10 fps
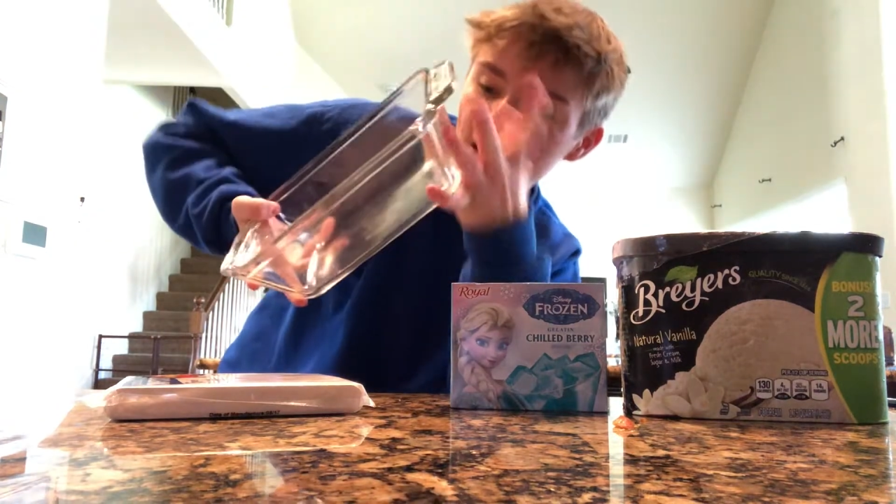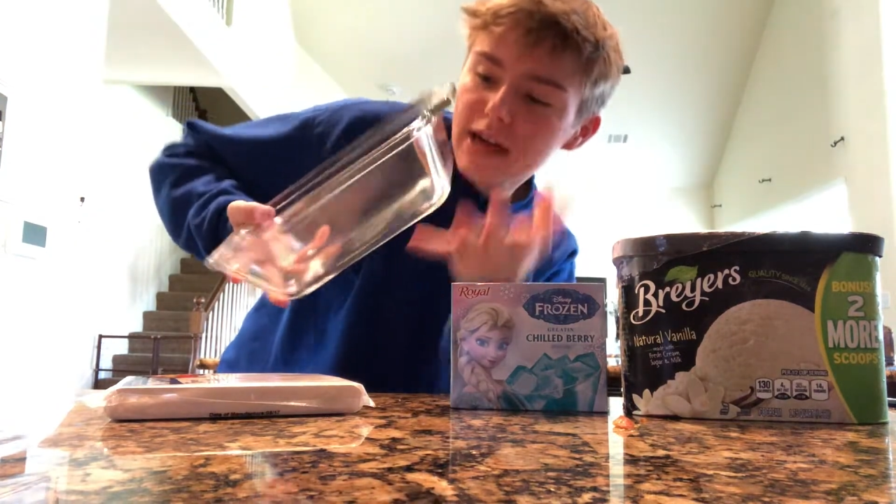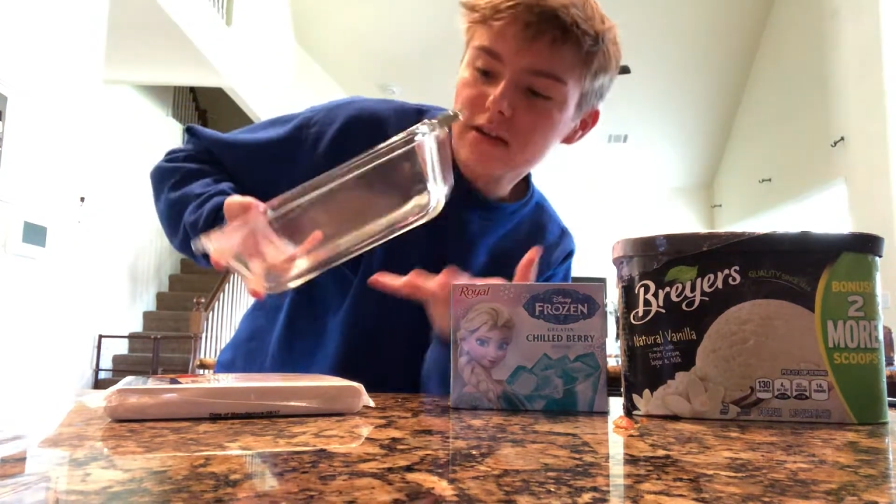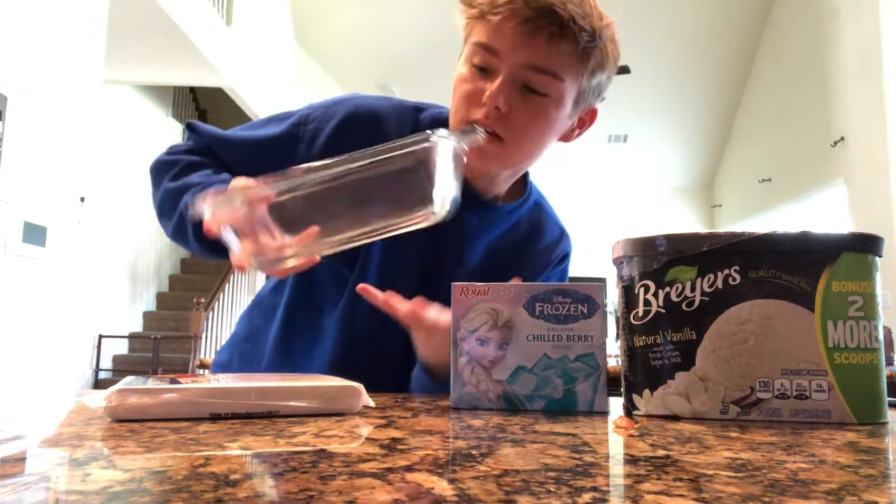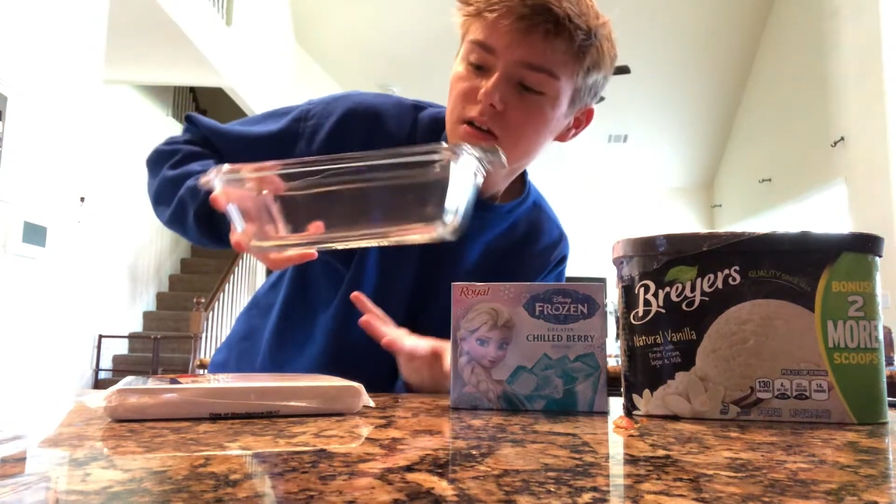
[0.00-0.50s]

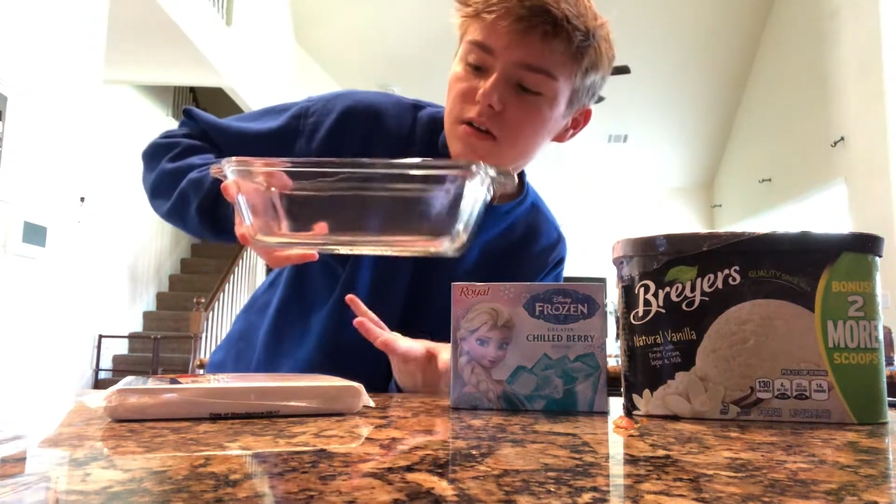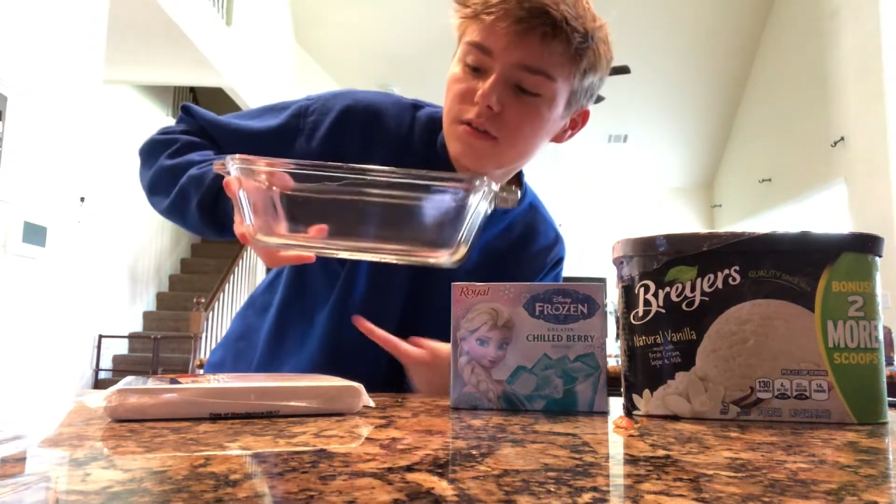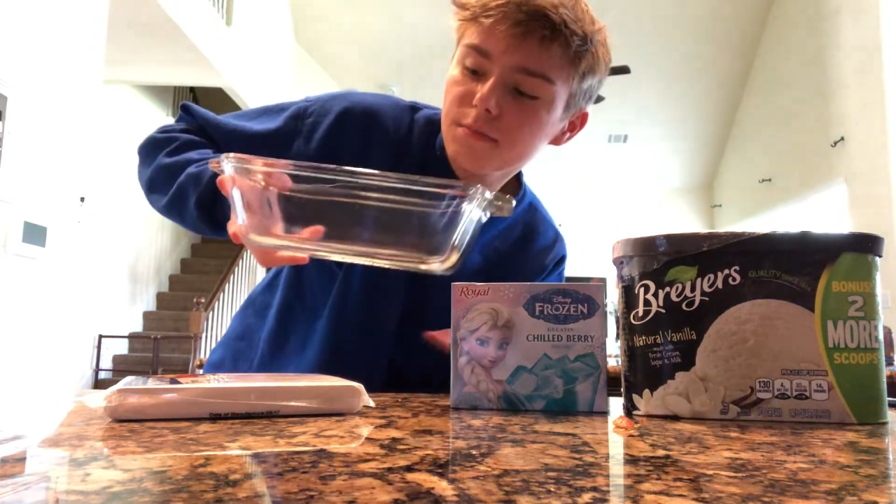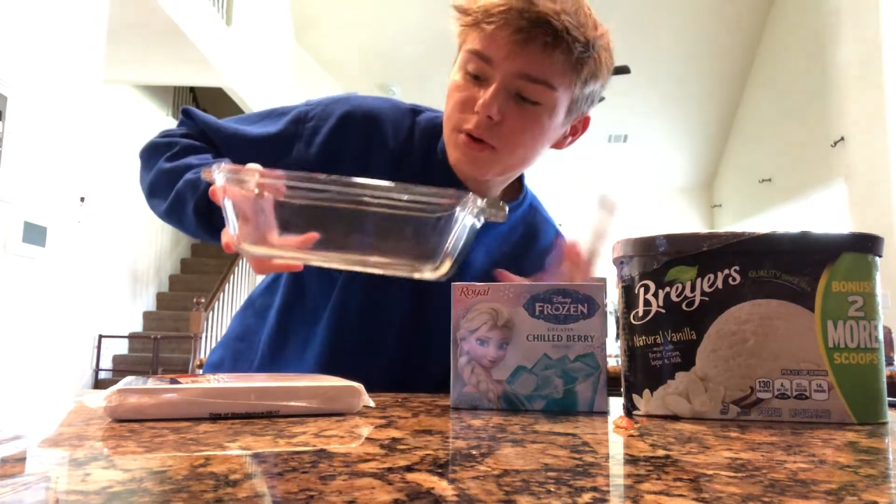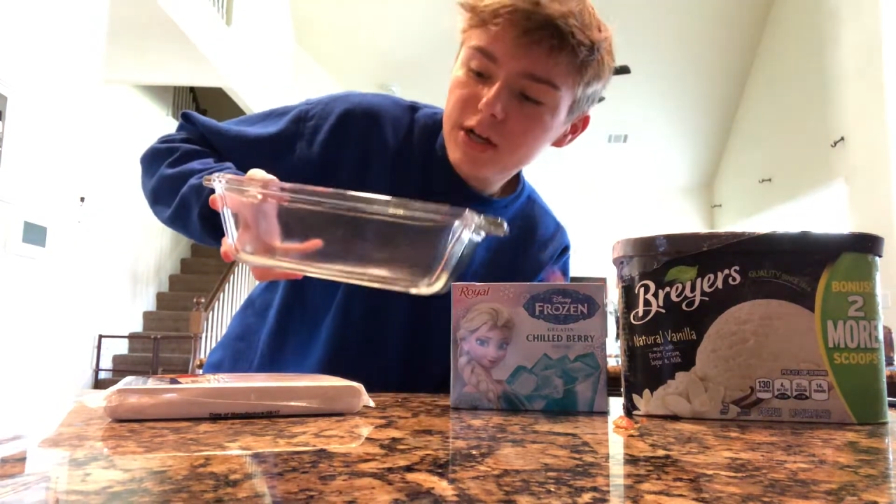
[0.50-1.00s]
like
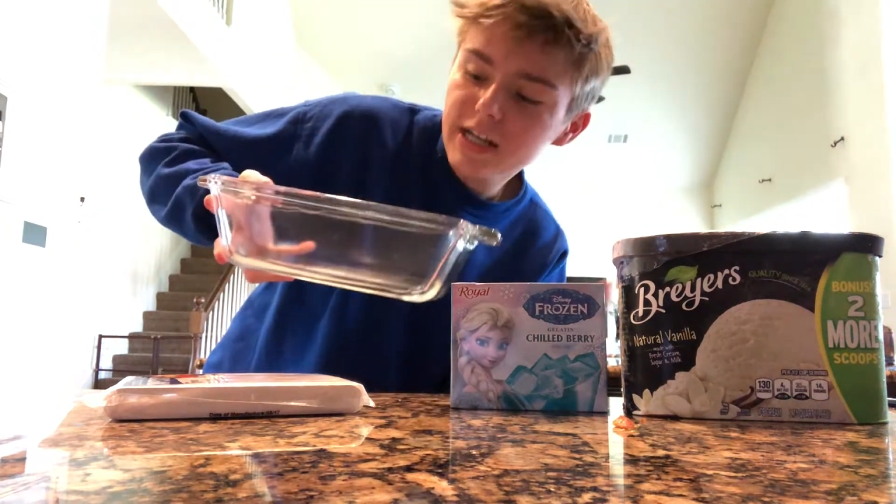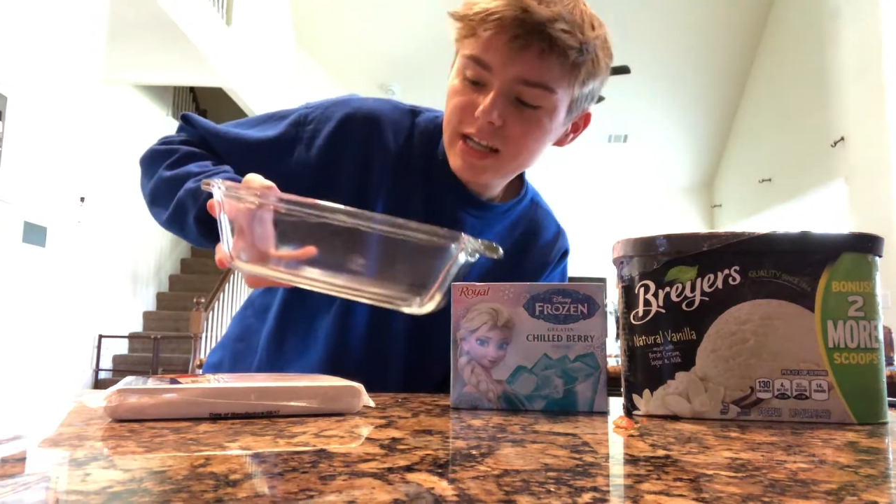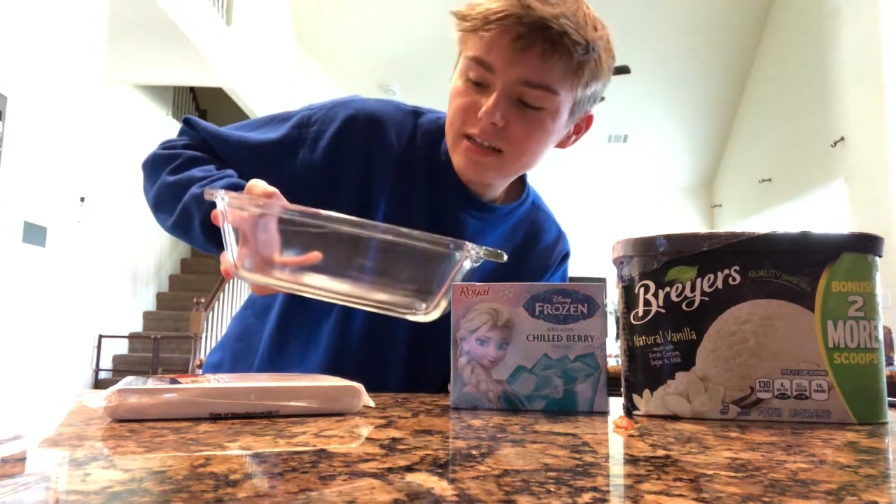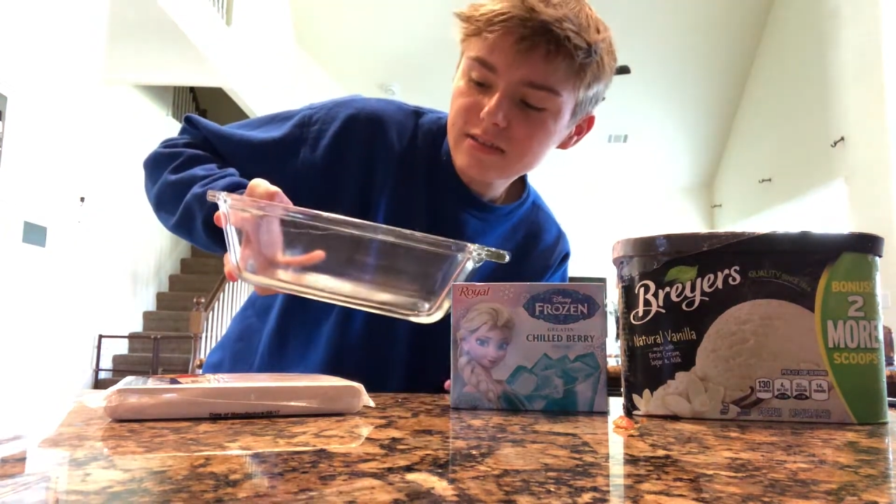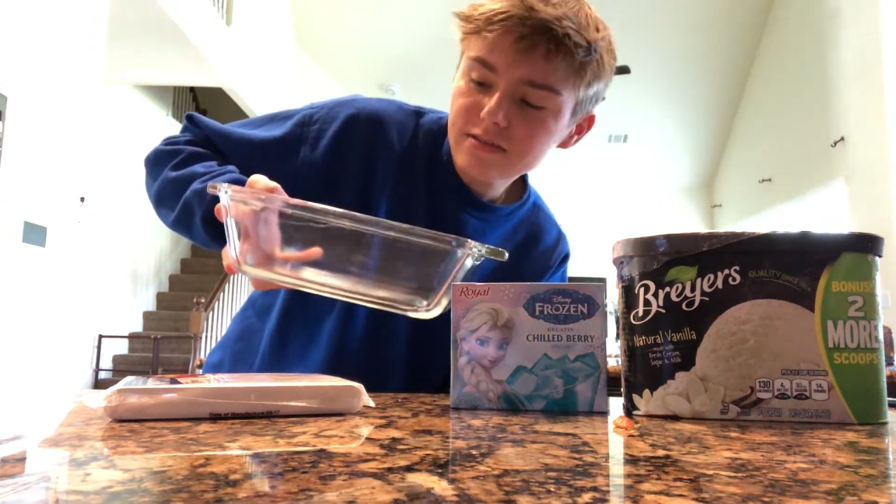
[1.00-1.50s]
put it
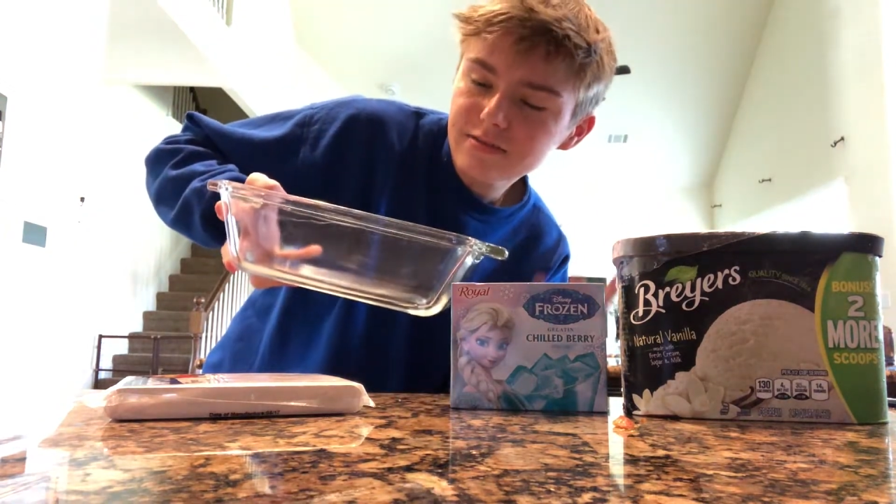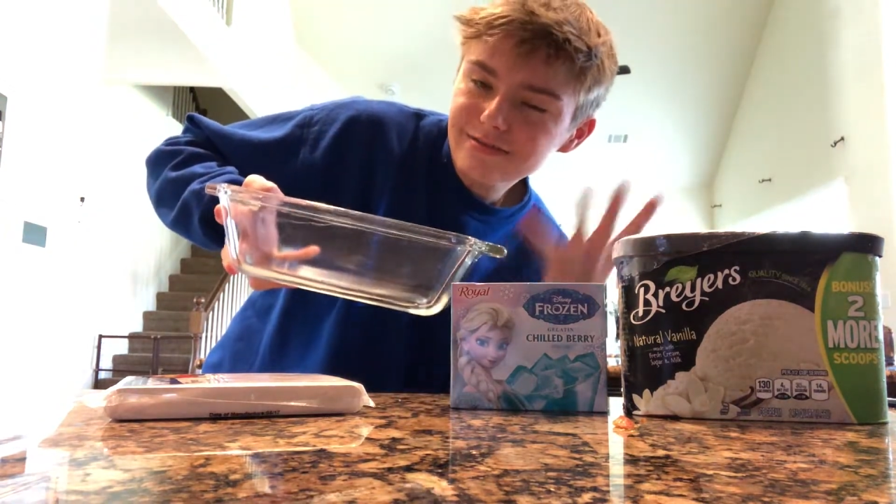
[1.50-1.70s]
in